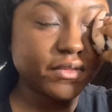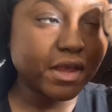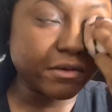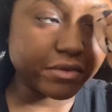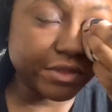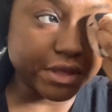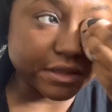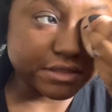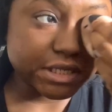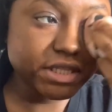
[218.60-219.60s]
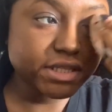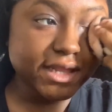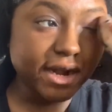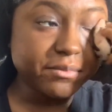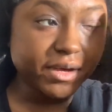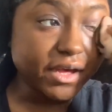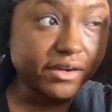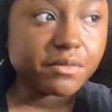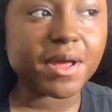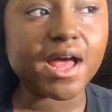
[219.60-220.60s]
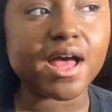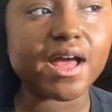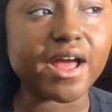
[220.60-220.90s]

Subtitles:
And with the concealer that I put under my eye,